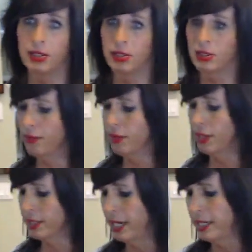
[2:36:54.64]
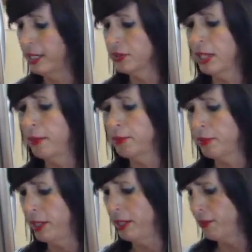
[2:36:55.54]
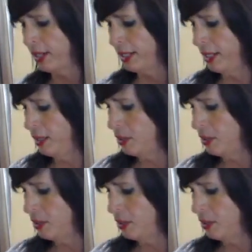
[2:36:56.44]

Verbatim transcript: and stuff like that, and I'll supplement if I need